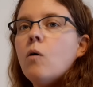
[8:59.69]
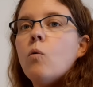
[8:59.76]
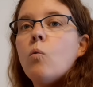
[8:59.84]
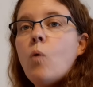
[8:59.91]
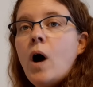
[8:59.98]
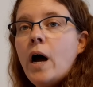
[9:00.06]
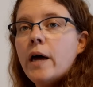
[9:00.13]

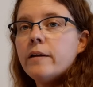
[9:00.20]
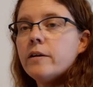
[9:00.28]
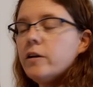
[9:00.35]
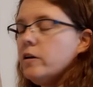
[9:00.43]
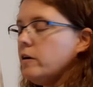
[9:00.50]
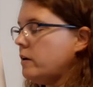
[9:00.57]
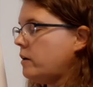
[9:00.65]
One,
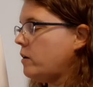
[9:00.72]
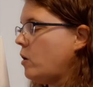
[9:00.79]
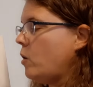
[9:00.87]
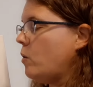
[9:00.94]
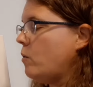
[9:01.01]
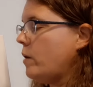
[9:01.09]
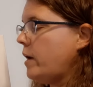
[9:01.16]
good,
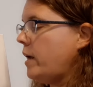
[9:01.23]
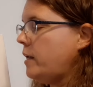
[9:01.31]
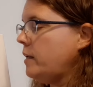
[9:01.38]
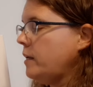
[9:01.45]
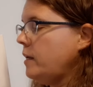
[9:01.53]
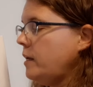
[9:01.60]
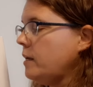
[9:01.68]
O N
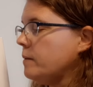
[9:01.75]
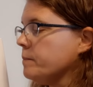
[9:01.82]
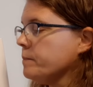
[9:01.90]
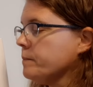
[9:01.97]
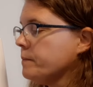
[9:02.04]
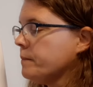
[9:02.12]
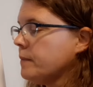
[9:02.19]
E.
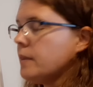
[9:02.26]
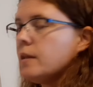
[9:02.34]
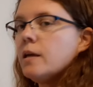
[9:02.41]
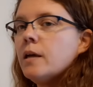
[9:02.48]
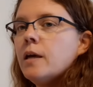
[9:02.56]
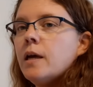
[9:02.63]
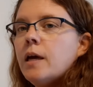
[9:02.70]

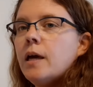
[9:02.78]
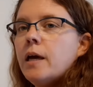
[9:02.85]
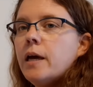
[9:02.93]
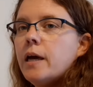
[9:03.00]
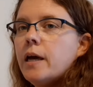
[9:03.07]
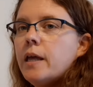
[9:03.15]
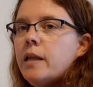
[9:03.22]

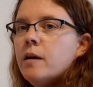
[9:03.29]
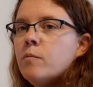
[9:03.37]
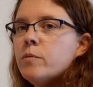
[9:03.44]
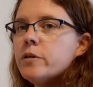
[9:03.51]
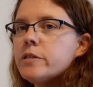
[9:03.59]
And number